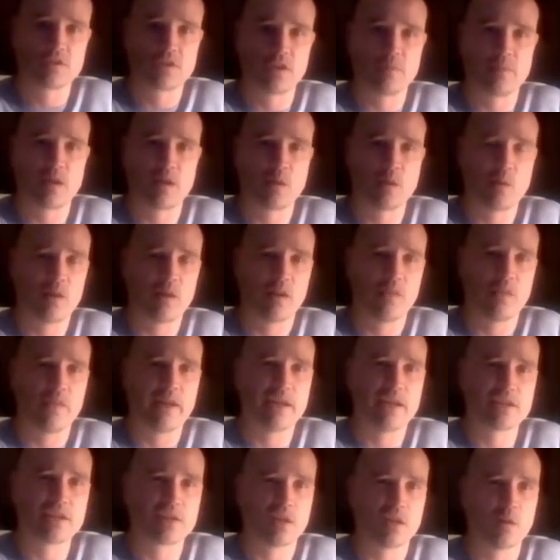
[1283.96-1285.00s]
going to be going on
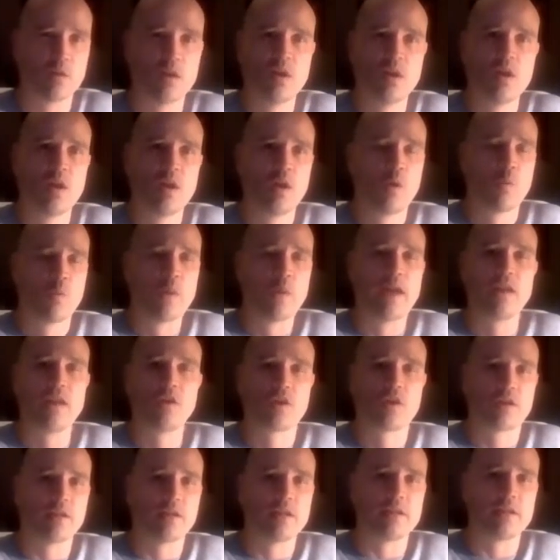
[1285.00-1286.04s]
there. So we're
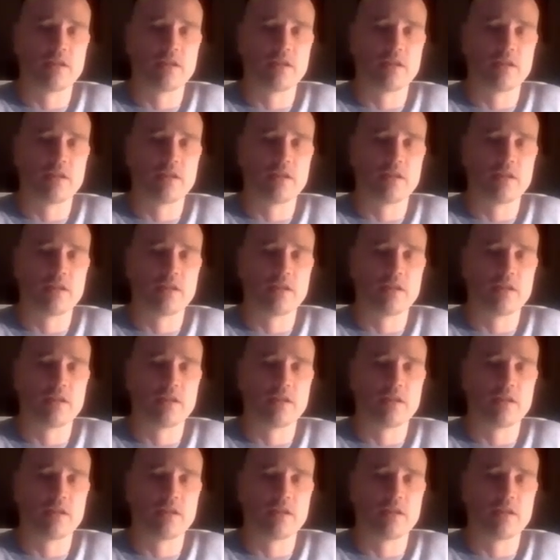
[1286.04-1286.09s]
looking at